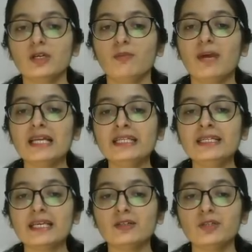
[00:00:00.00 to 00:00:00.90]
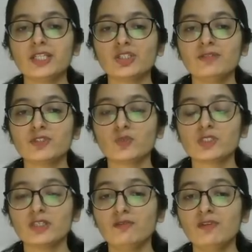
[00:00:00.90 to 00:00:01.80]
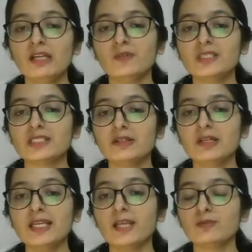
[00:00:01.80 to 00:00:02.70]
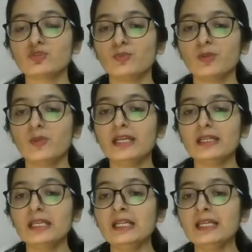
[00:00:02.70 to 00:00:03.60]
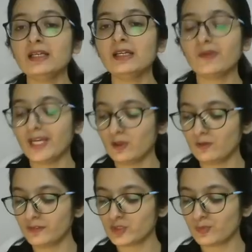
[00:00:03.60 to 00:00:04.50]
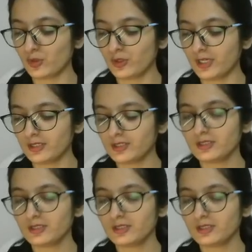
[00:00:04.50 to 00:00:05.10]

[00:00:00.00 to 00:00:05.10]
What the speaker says: Bali Declaration, which was unveiled recently, aims to prevent illegal trade of which product?